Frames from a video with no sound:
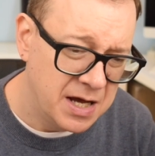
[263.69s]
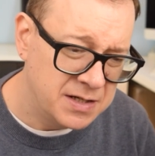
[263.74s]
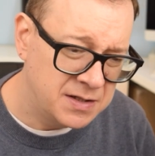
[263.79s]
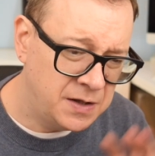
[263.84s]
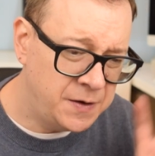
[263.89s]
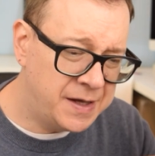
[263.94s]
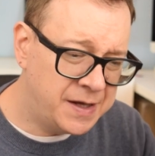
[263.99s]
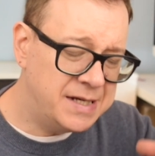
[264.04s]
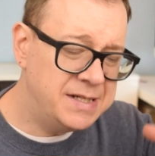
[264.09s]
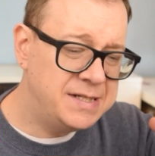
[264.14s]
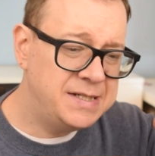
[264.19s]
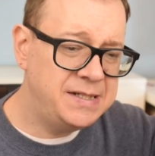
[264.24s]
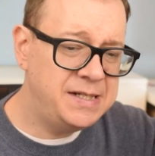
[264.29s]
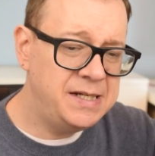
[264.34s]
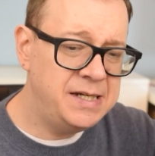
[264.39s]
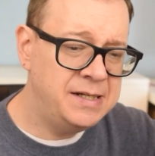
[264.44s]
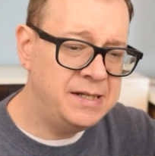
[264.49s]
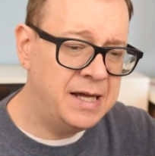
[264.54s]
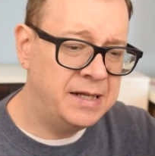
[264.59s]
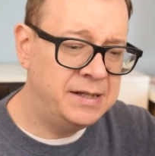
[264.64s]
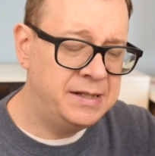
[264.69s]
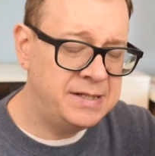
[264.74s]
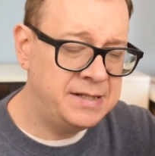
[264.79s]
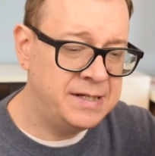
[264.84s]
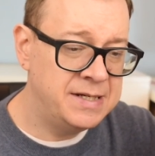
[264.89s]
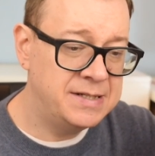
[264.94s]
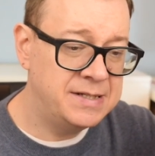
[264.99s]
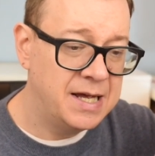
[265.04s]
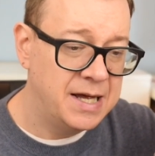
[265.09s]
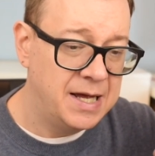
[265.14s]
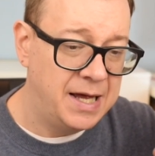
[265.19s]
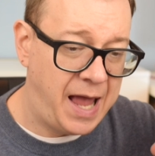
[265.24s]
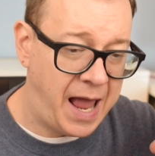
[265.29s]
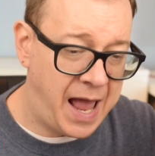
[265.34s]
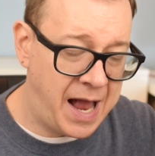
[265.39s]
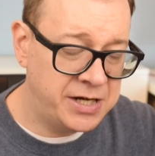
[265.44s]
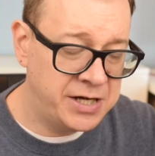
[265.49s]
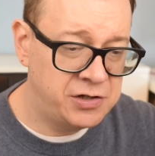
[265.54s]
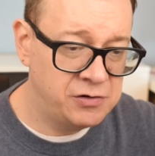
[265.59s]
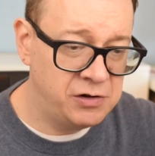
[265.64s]
So you can see that this is
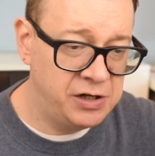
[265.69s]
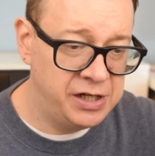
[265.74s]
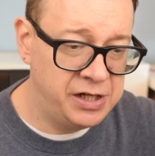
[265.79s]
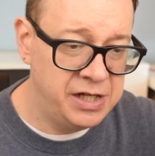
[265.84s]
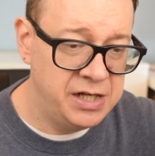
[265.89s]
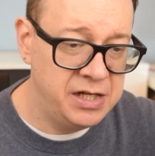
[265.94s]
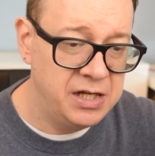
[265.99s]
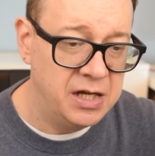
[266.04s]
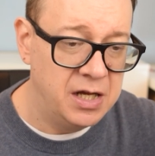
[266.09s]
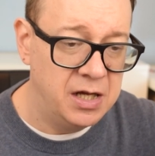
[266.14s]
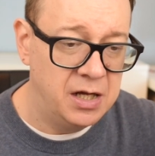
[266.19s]
actually